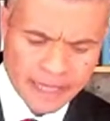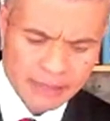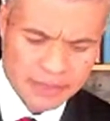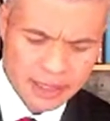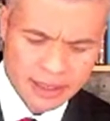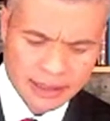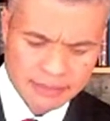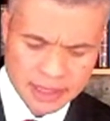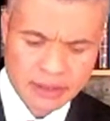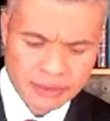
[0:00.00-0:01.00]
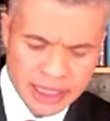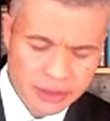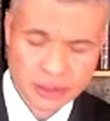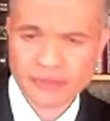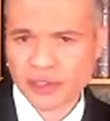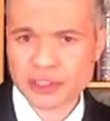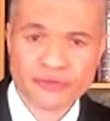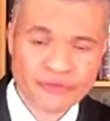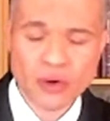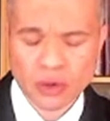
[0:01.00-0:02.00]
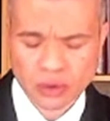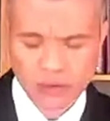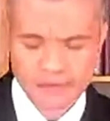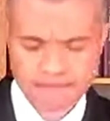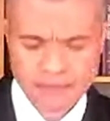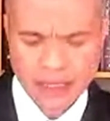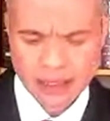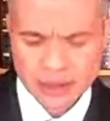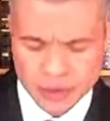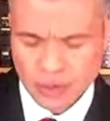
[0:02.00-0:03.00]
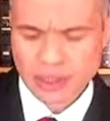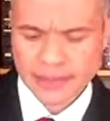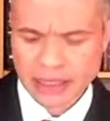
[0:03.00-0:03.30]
I'm gonna read to you verse 4, Psalm